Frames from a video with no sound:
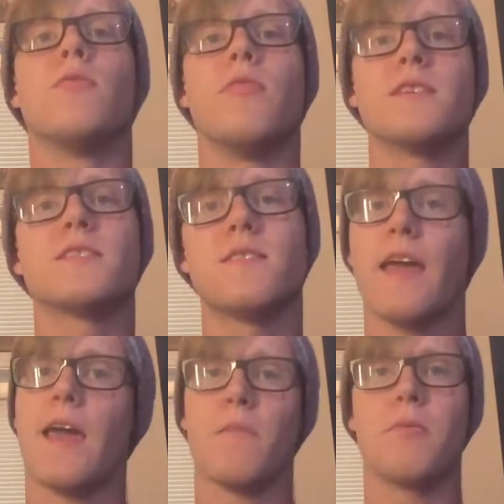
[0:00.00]
This
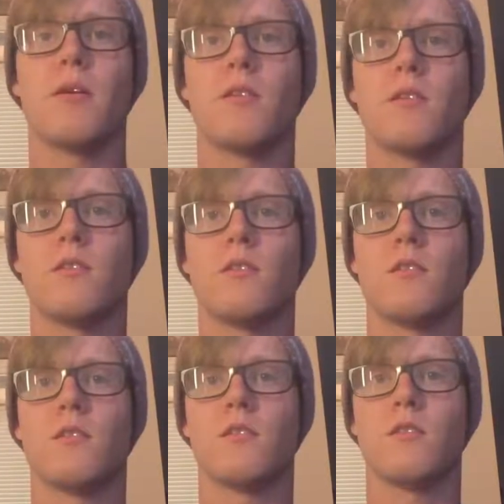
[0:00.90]
lamp,
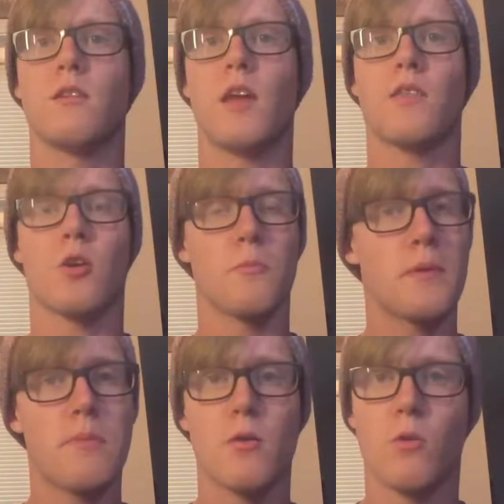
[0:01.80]
and there will
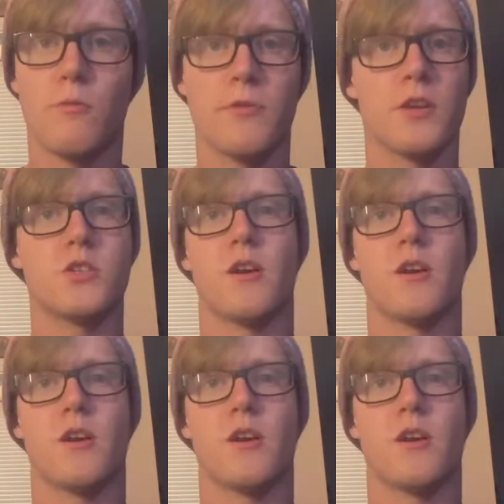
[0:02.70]
be B-roll footage